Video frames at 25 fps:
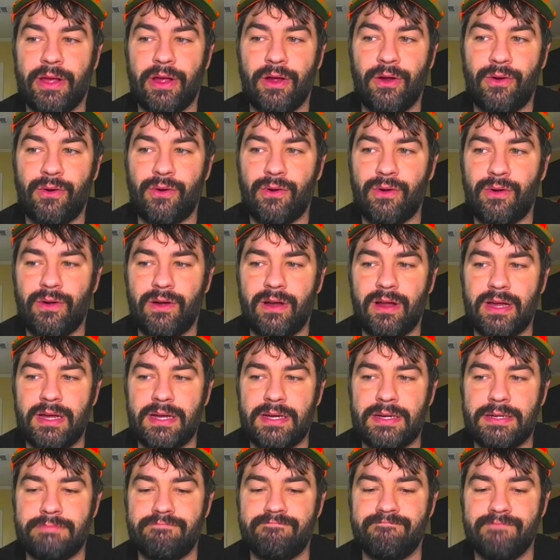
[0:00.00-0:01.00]

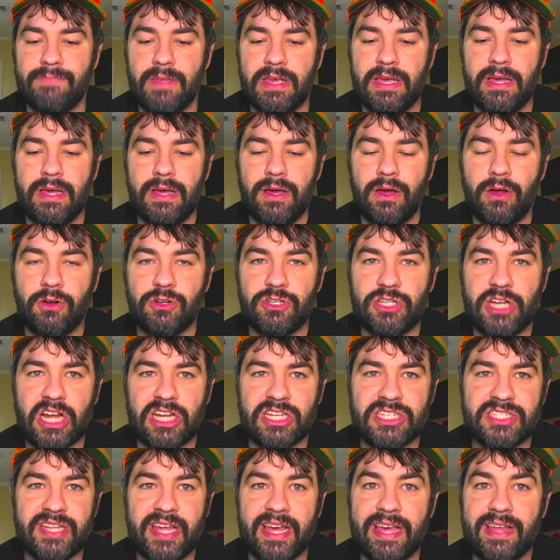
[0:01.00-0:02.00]
or Josh
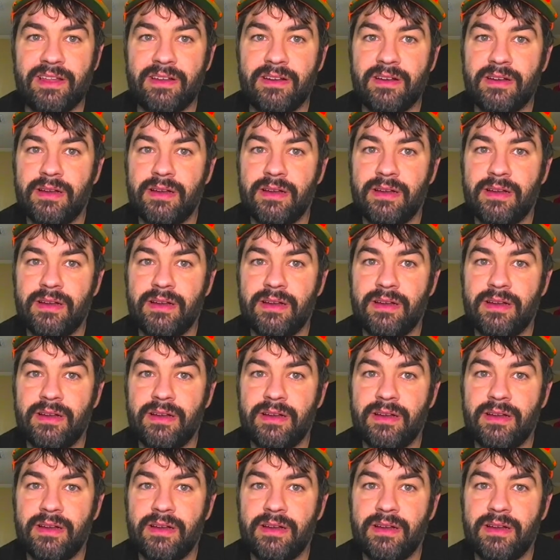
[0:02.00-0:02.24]
Taylor,